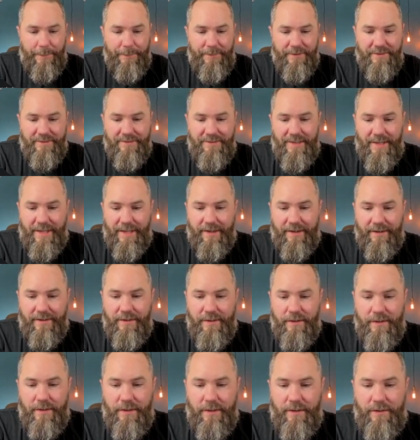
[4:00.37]
instead.
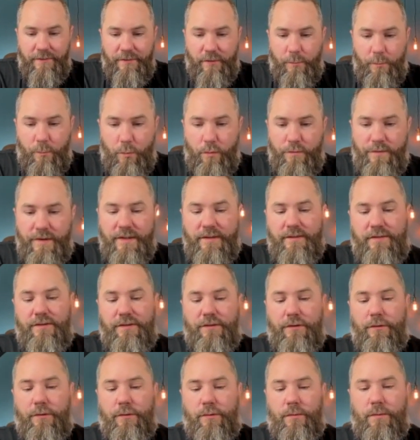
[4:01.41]
So moving
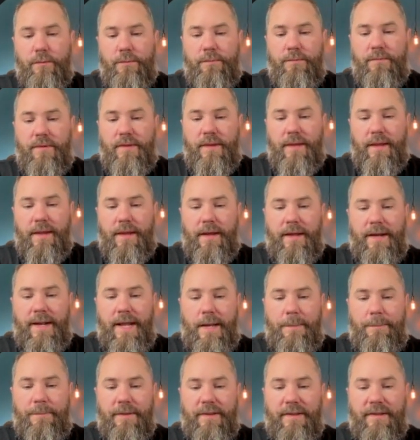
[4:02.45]
to
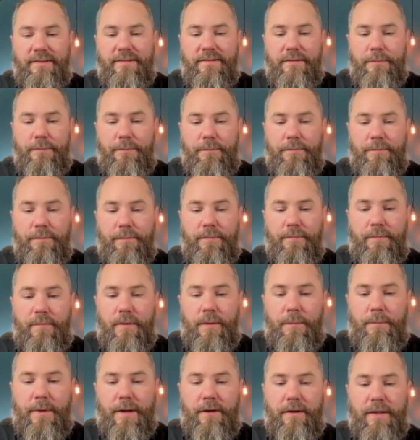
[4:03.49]
Annapolis,
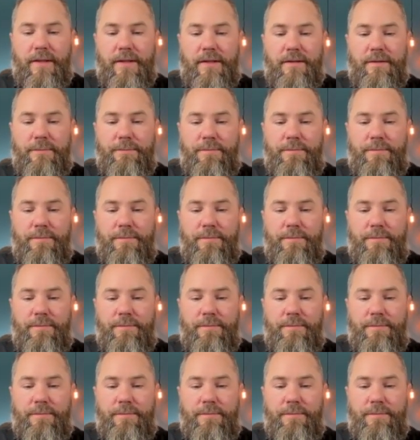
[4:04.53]
Maryland.